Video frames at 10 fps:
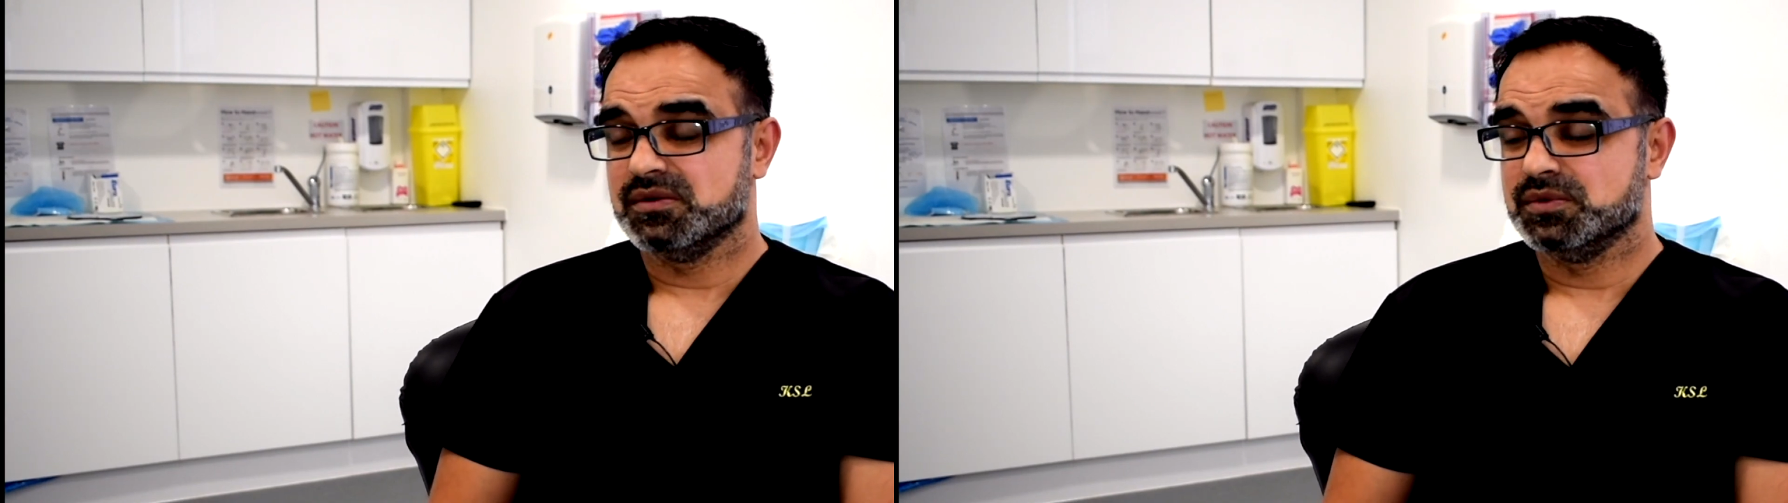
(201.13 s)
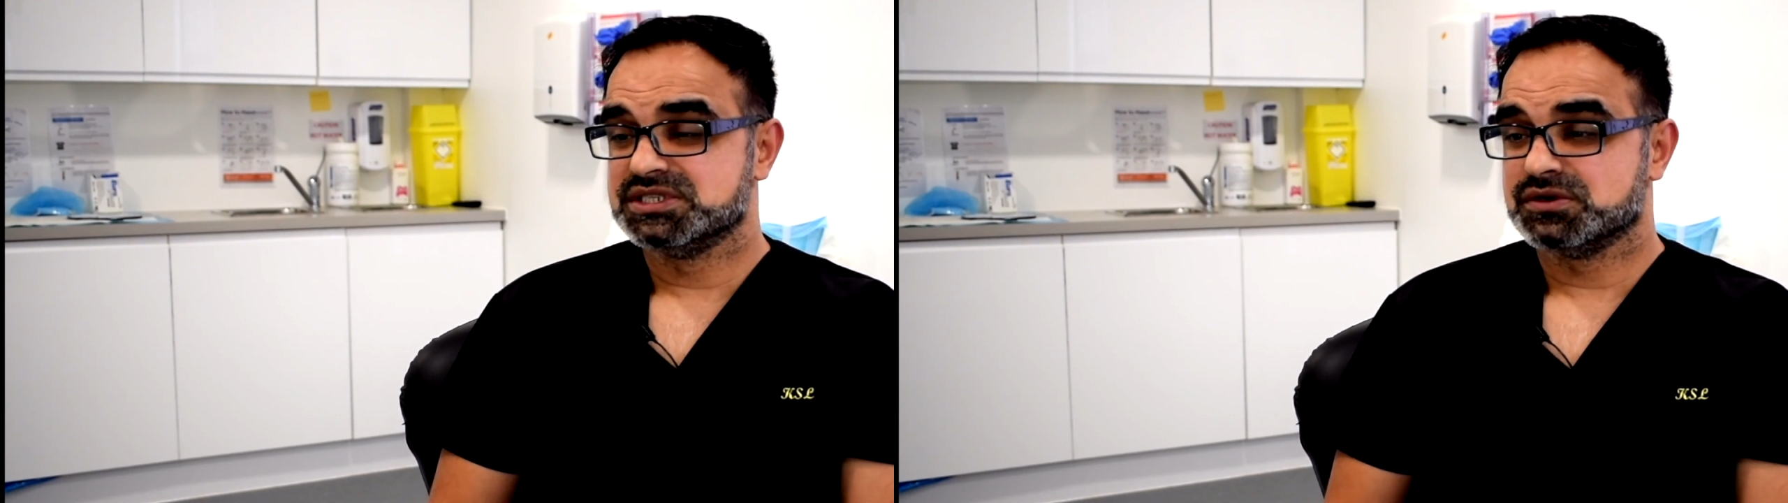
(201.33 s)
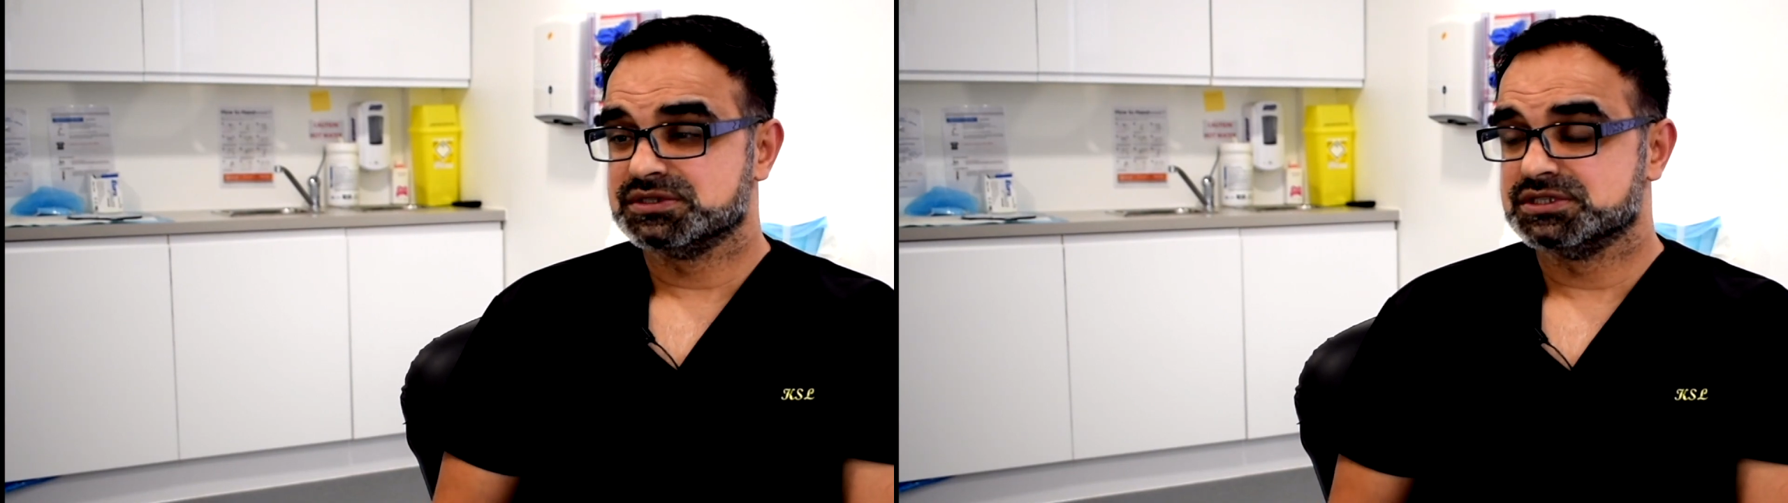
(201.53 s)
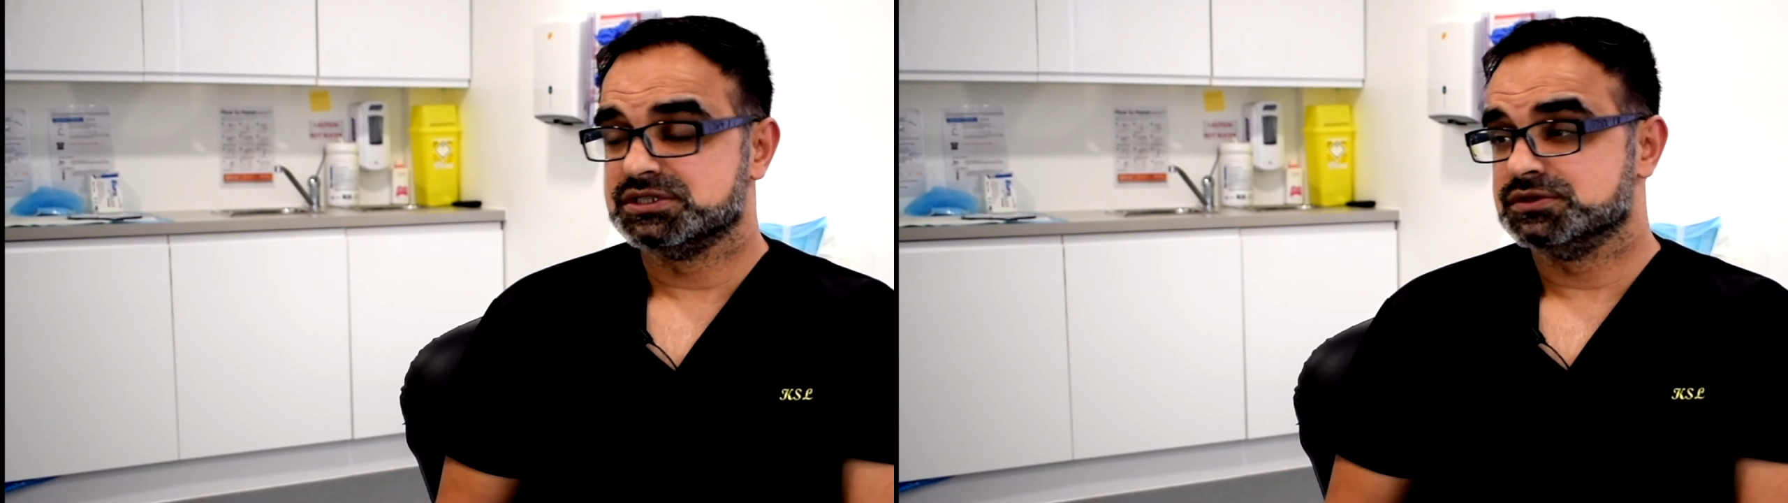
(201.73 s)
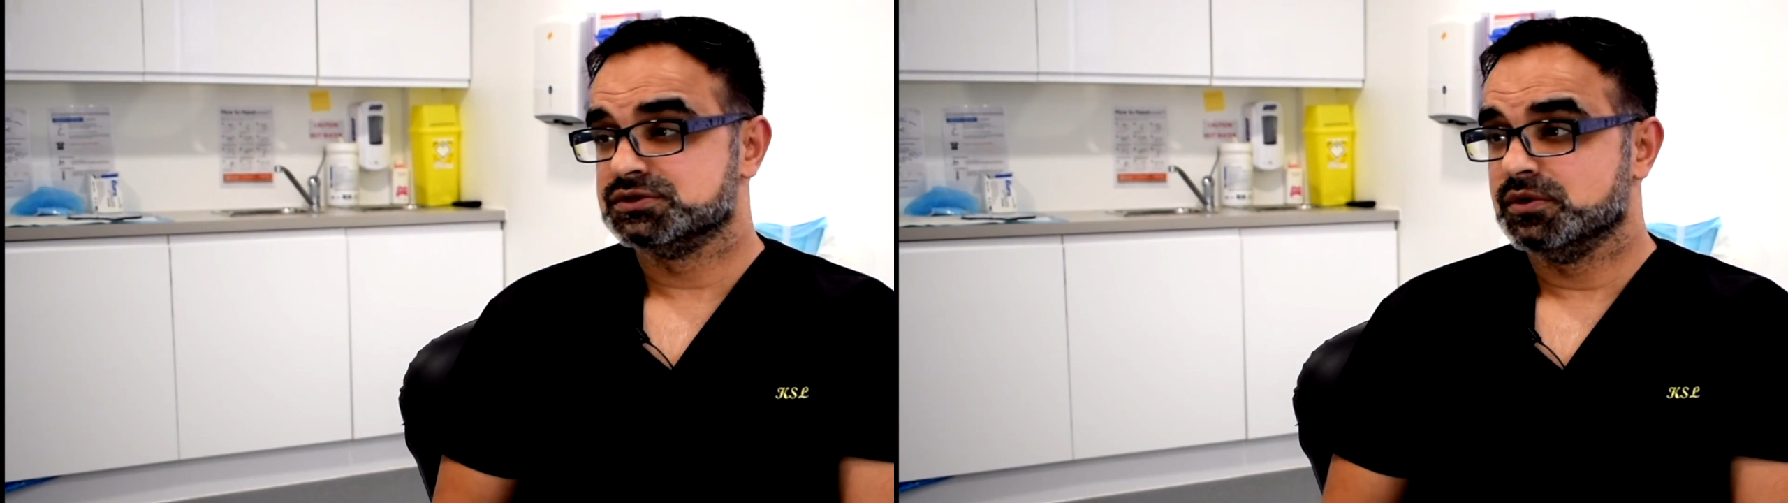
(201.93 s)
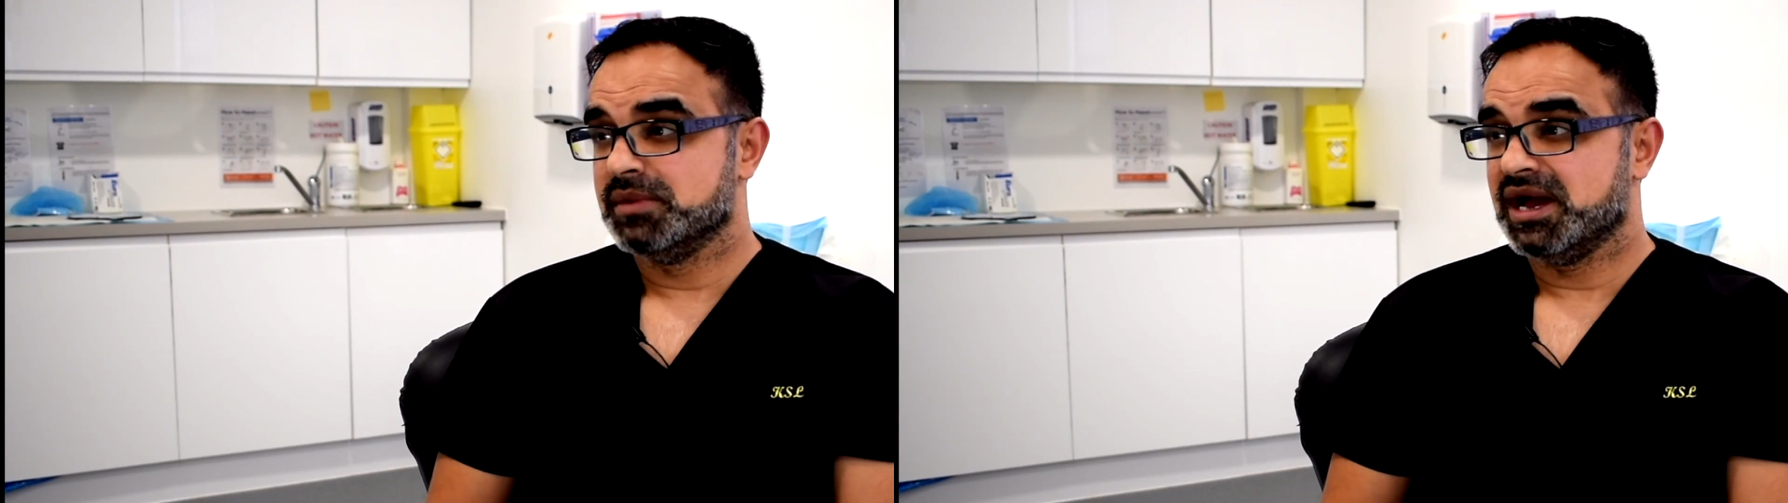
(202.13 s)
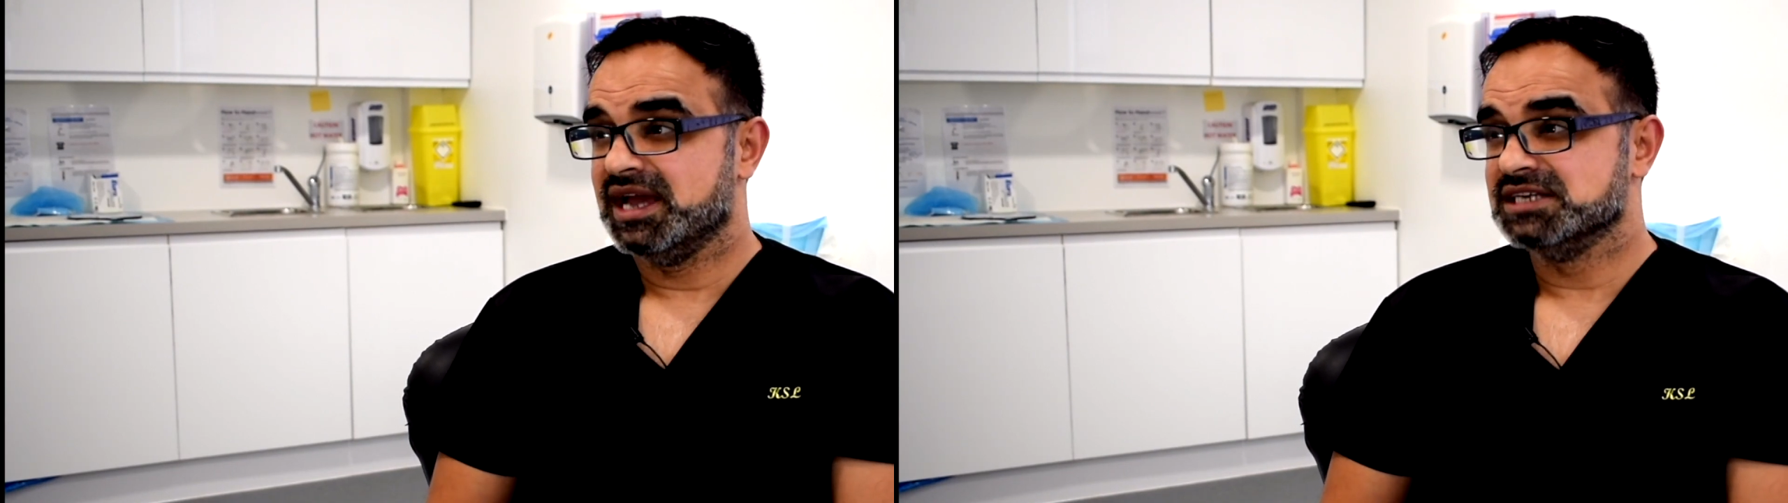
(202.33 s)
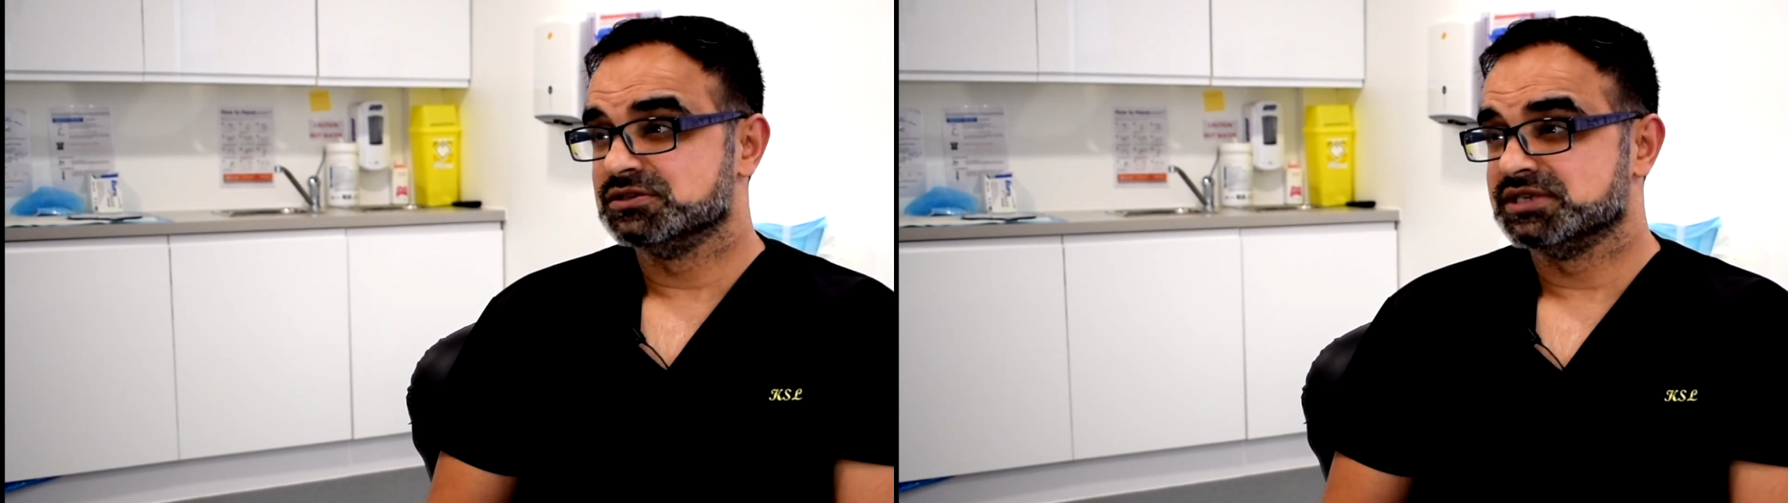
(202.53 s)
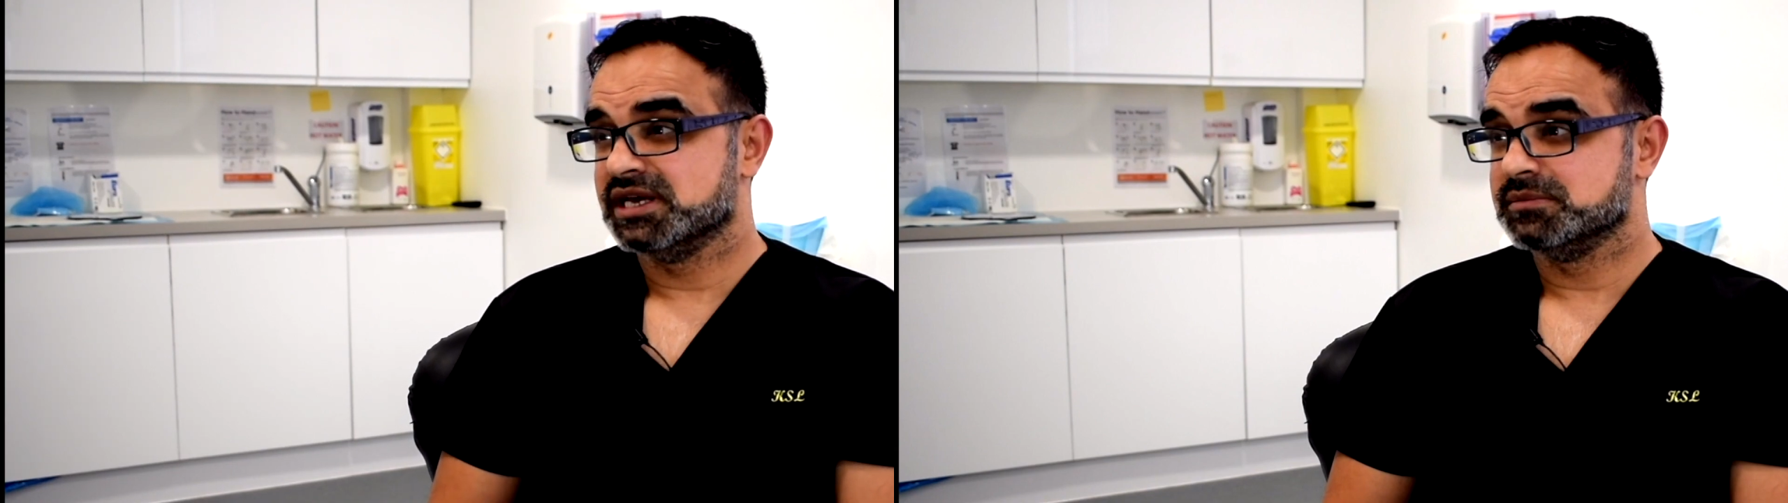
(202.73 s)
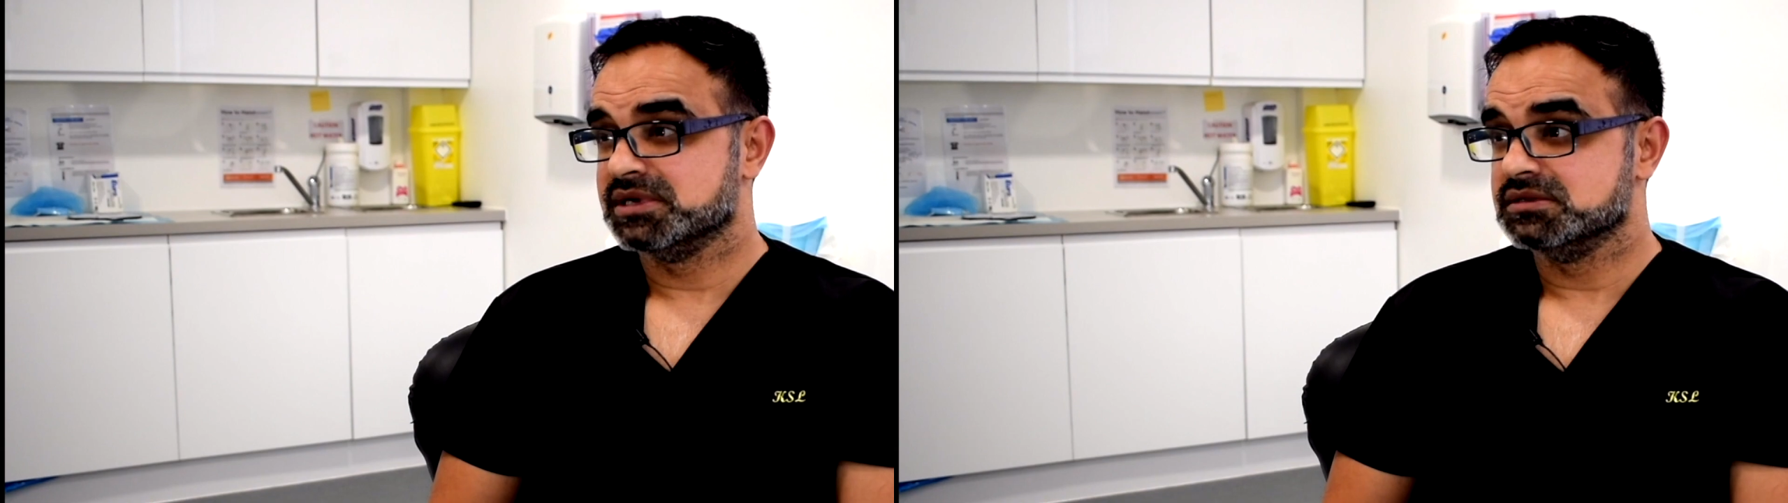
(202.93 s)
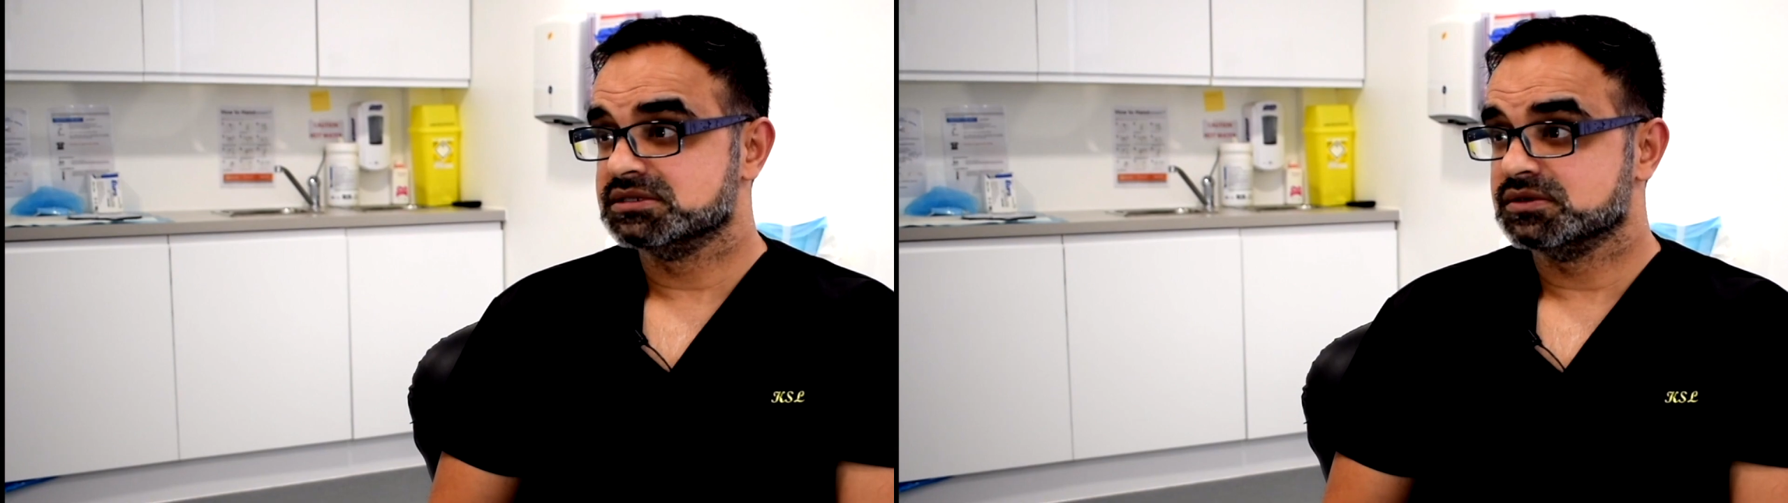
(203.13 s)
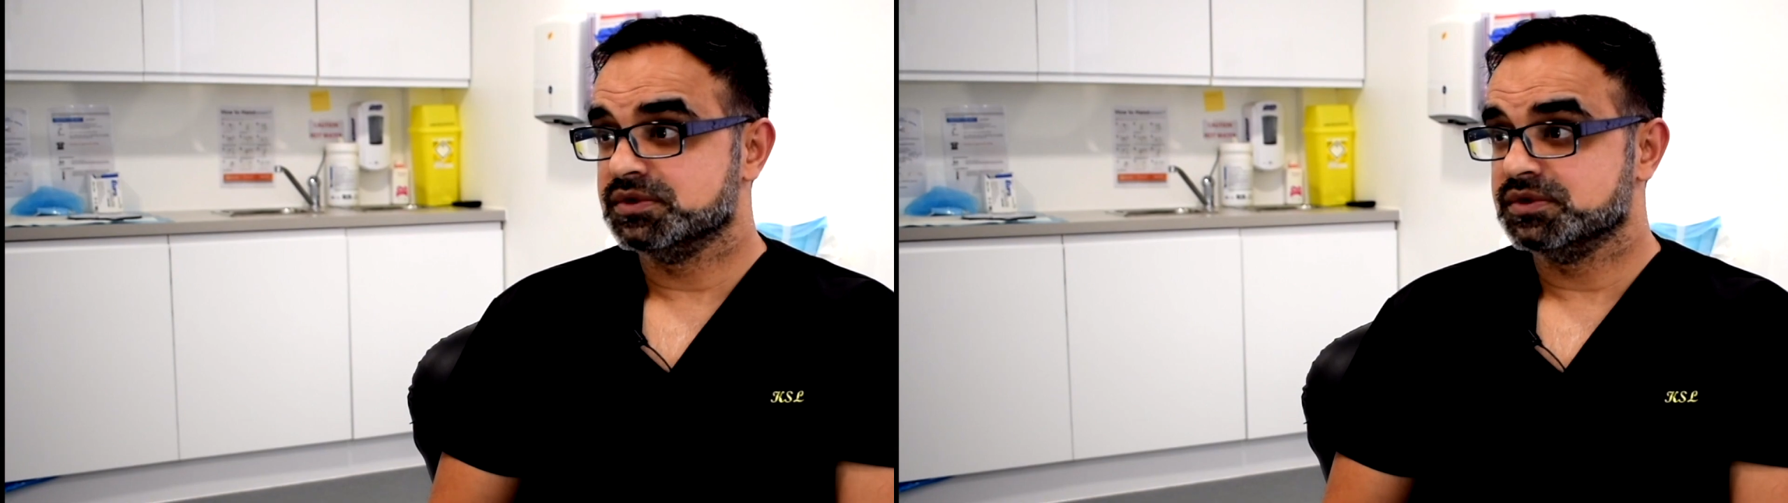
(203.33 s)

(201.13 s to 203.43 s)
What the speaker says: which constitutes to about 8 to 10 mils.